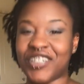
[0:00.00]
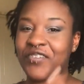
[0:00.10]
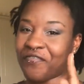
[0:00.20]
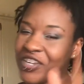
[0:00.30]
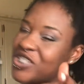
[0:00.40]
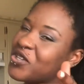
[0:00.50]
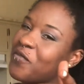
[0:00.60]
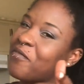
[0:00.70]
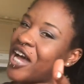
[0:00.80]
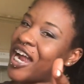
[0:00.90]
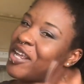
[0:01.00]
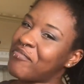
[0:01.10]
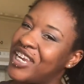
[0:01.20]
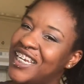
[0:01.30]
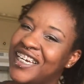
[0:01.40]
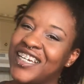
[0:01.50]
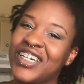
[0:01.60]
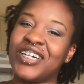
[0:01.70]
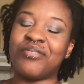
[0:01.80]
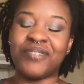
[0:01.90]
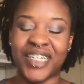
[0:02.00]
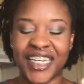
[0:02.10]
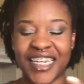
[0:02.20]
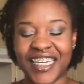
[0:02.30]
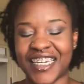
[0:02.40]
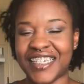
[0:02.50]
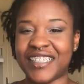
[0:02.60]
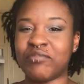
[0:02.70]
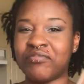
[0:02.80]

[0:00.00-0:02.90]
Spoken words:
Your physical body may not go, but hey.